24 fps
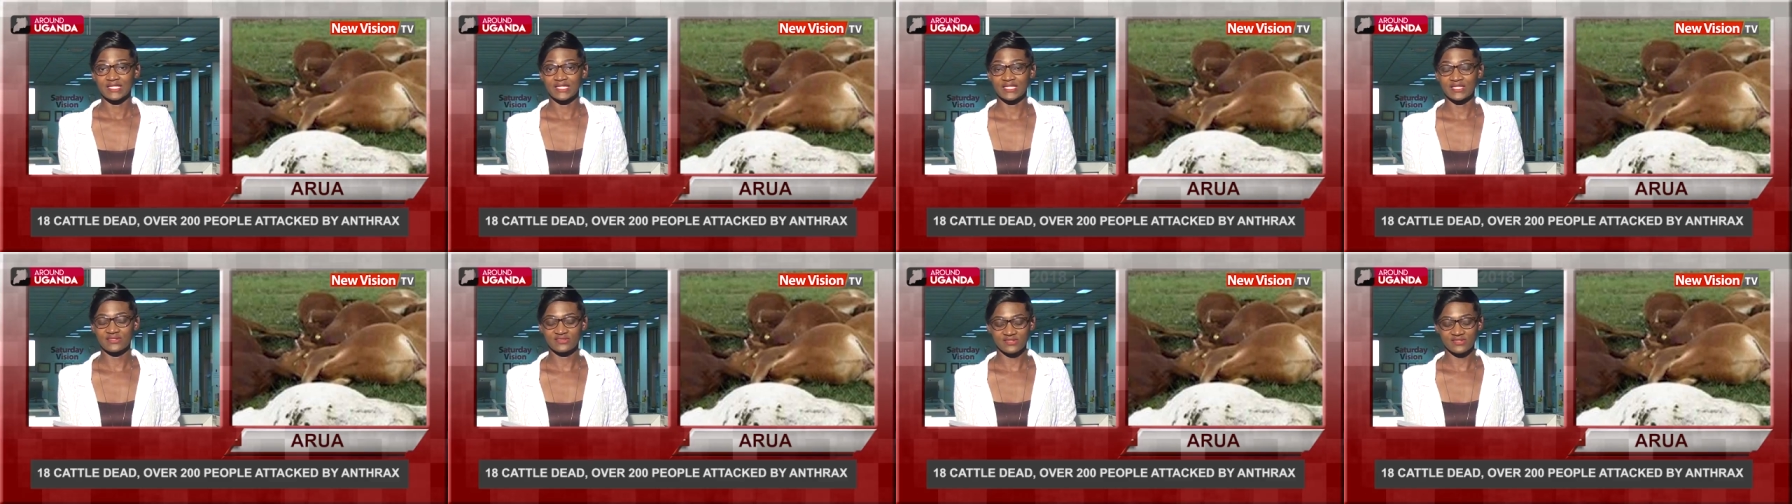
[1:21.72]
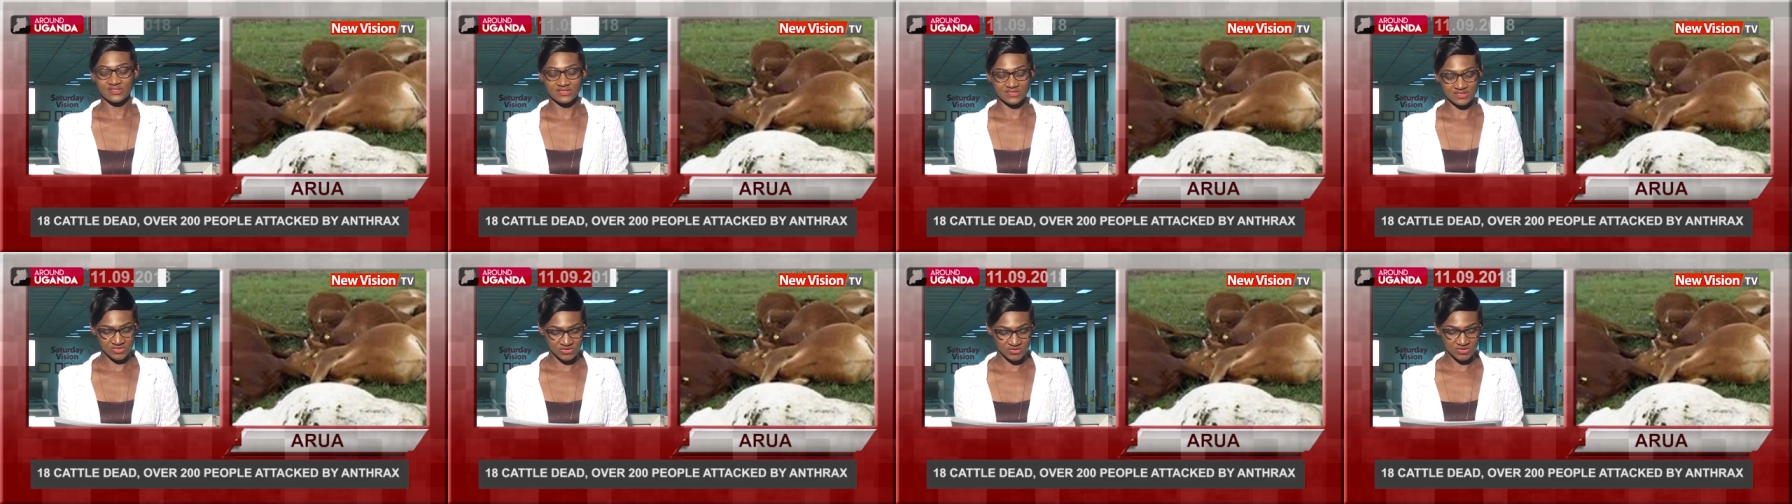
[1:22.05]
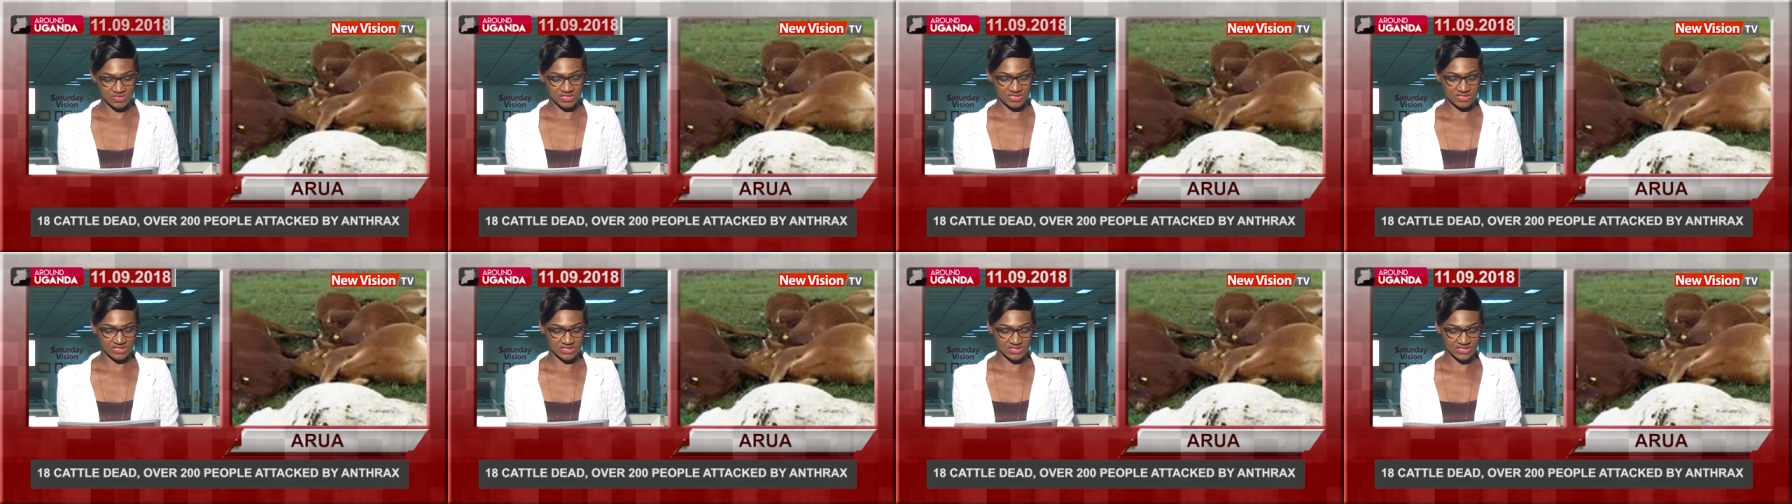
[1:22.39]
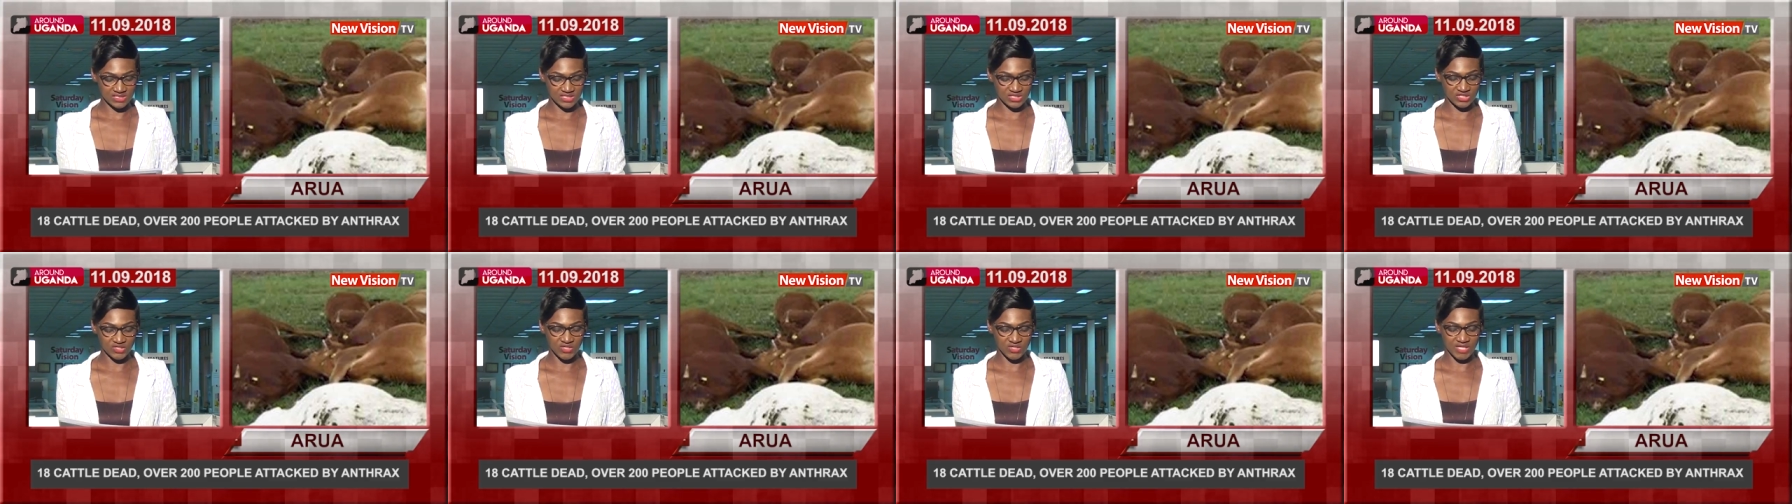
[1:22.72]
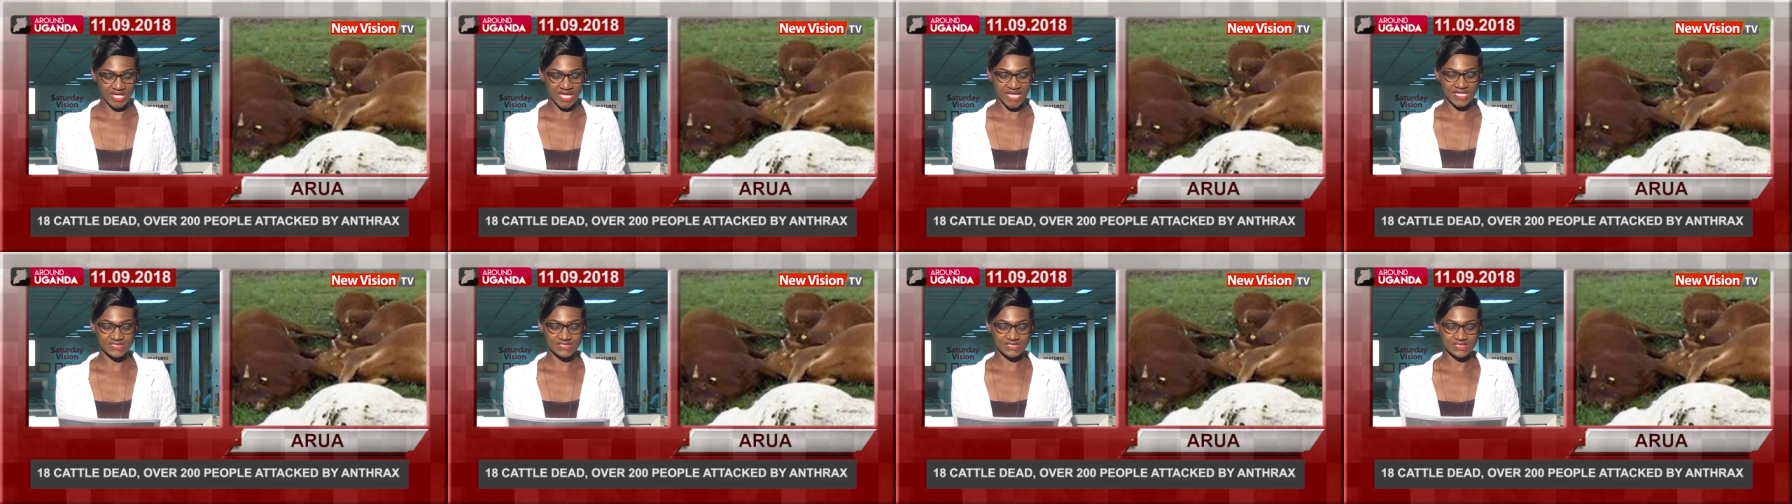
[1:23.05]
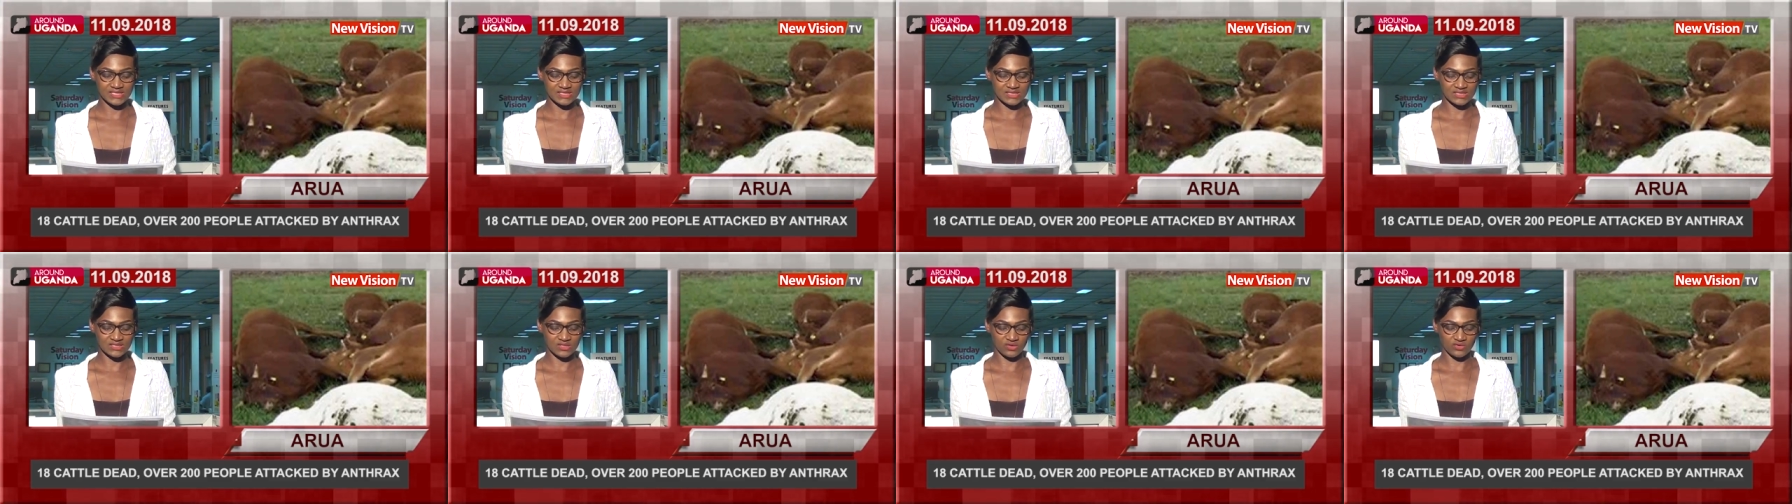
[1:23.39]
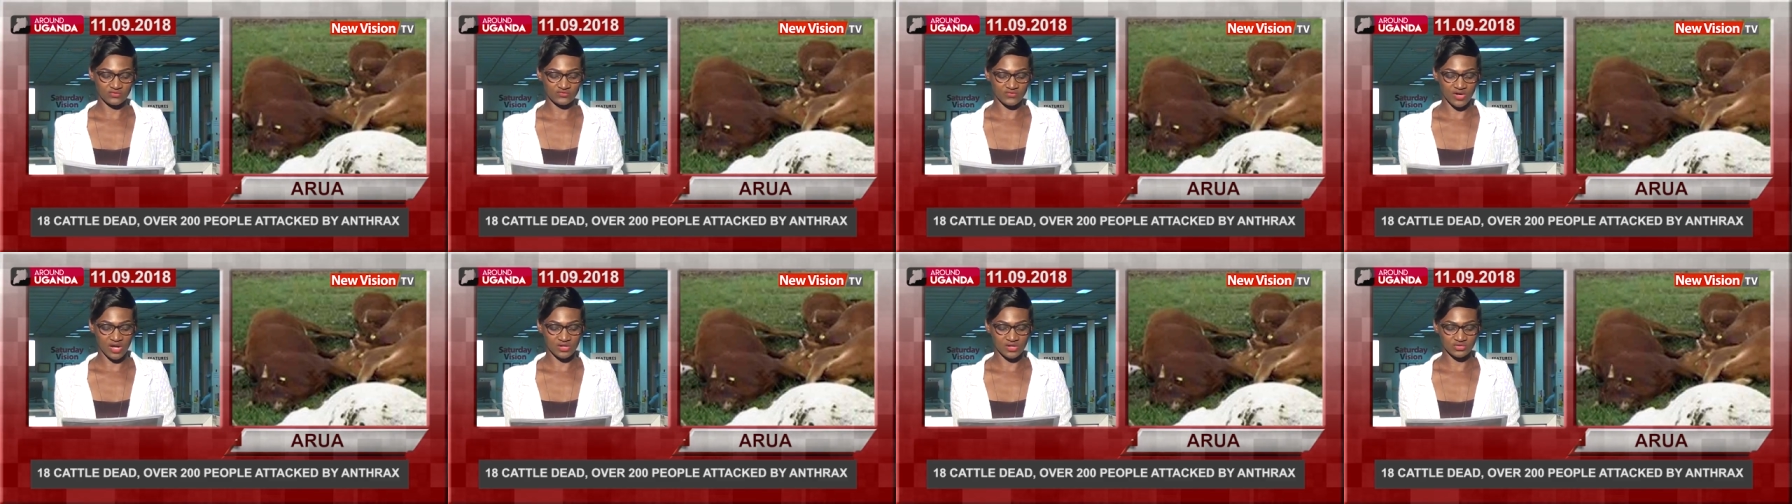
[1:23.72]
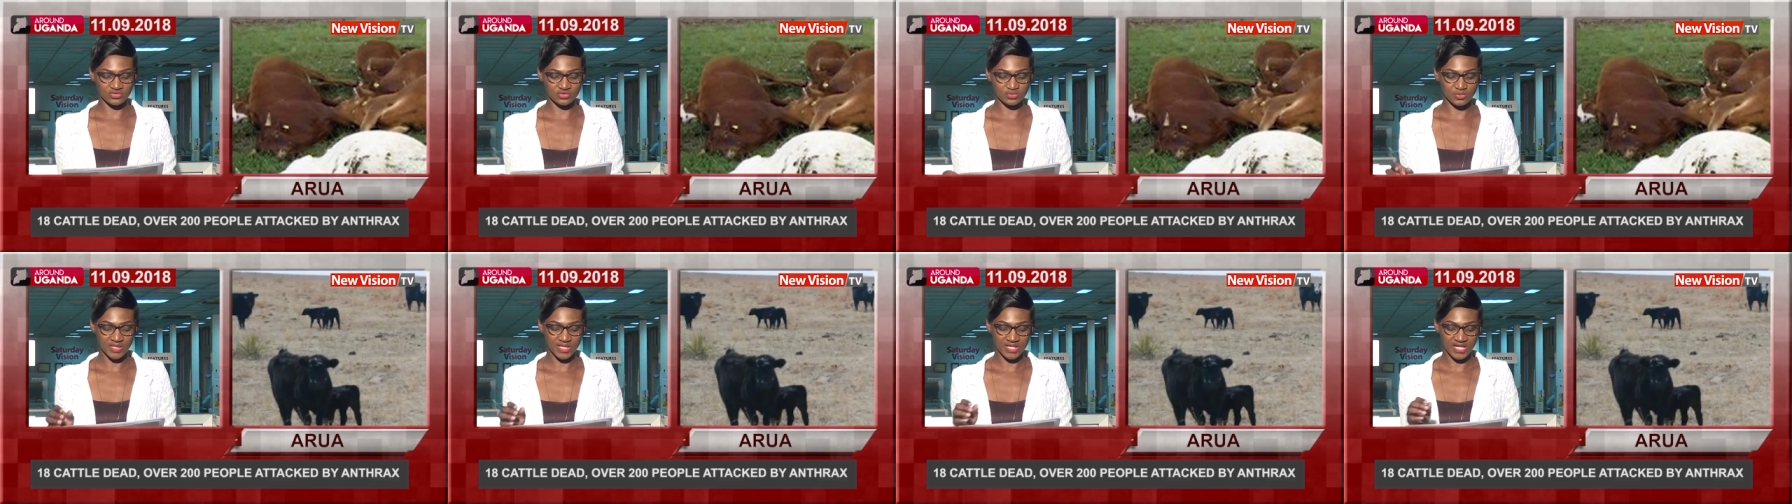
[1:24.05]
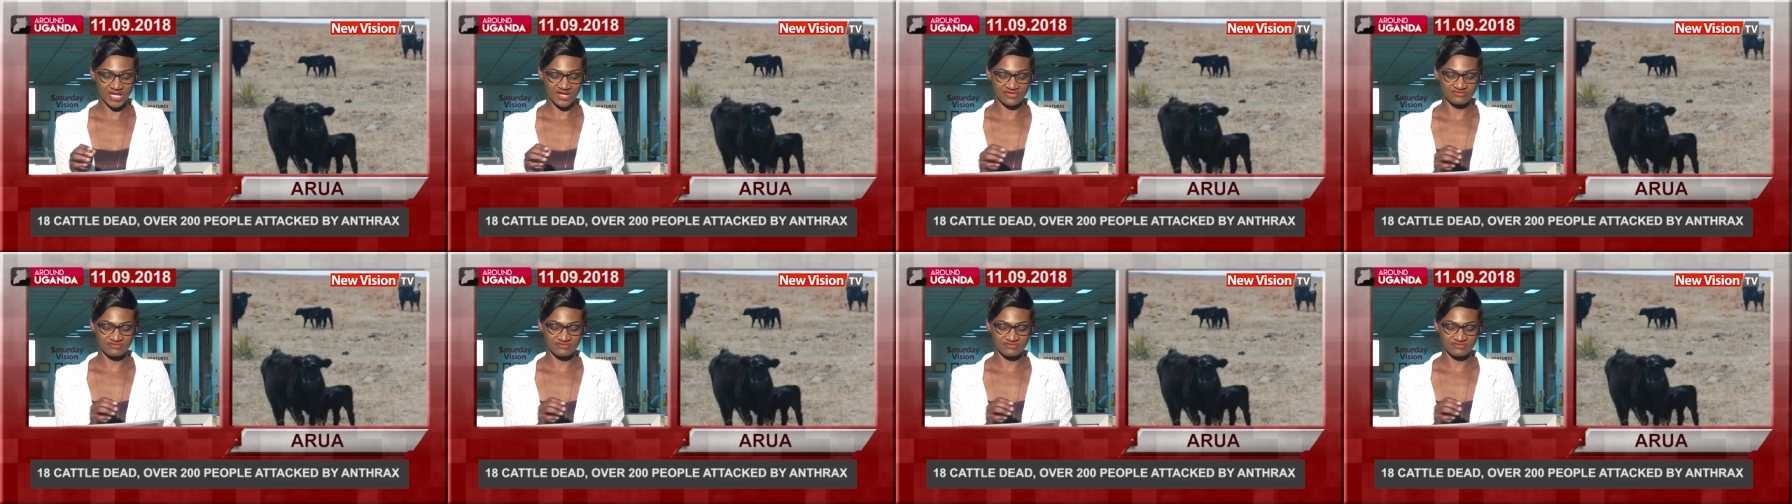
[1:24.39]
in the district. The new cases of outbreak